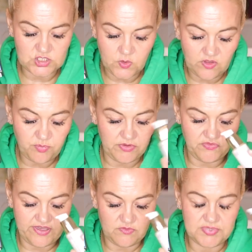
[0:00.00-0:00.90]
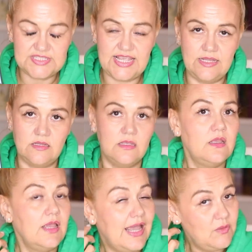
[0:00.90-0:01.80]
is 12.5%,
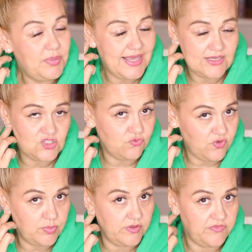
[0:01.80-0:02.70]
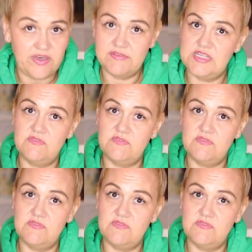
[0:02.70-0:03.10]
and a pH of 3.5.